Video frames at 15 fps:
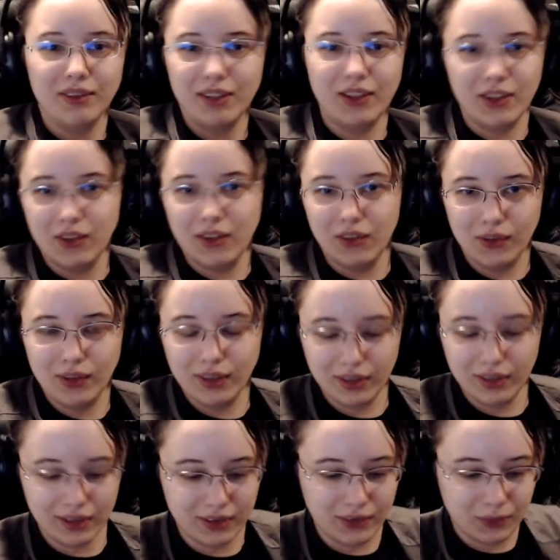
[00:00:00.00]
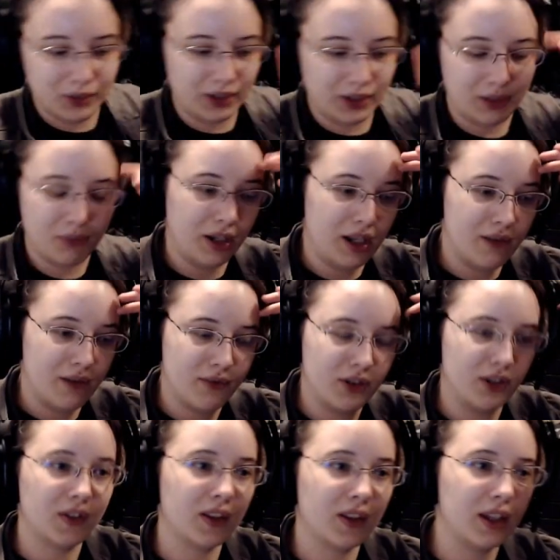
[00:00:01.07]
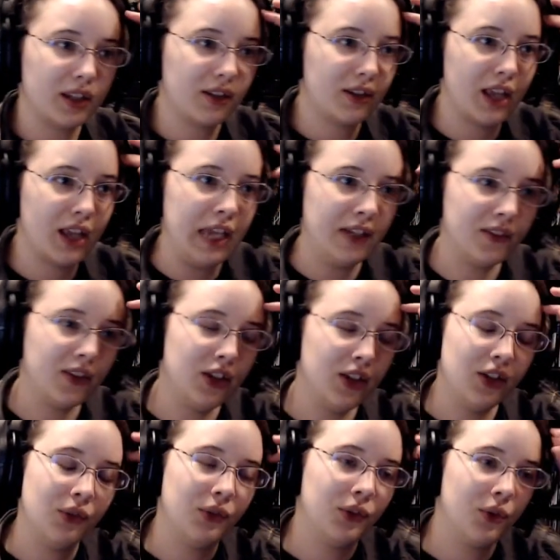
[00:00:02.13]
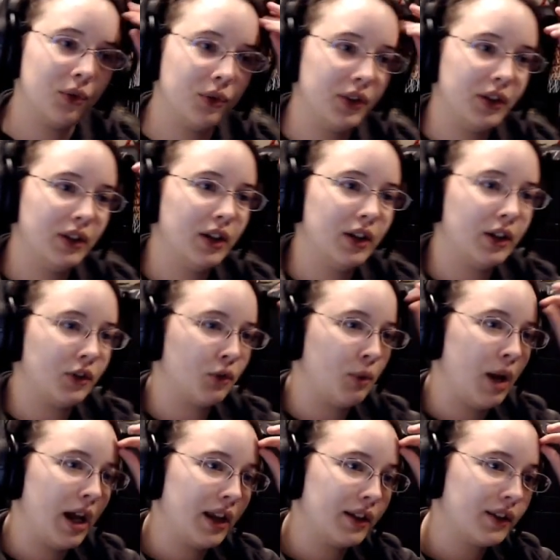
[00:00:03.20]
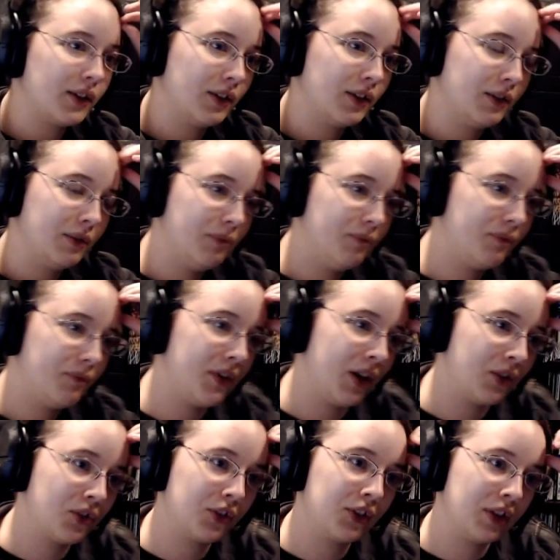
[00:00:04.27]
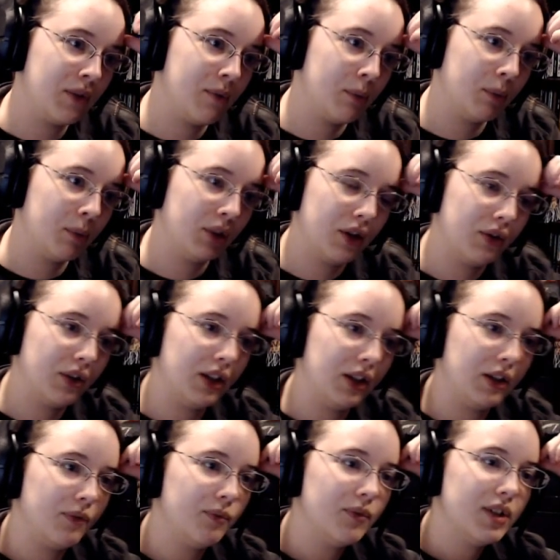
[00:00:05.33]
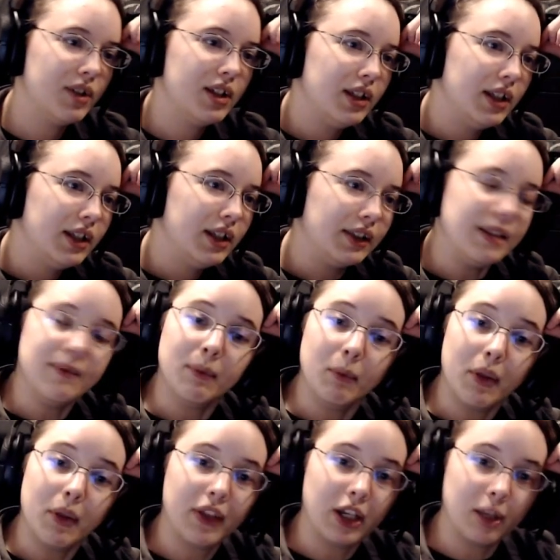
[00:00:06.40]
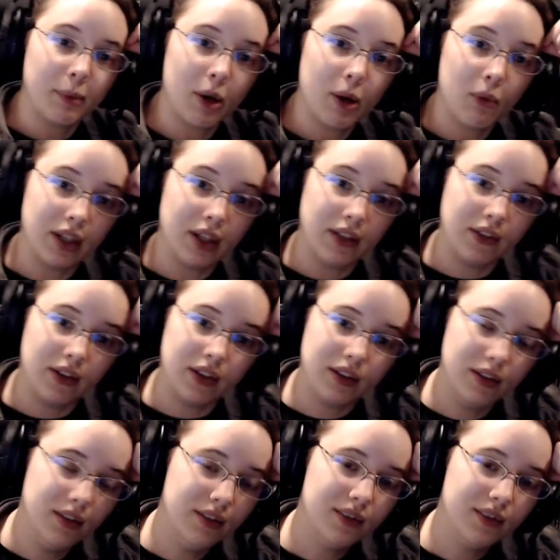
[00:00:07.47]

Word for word: I didn't do that because it was like, whatever. He's like 18 years old and a twat, so I'll just leave him alone and leave him to think about what he did.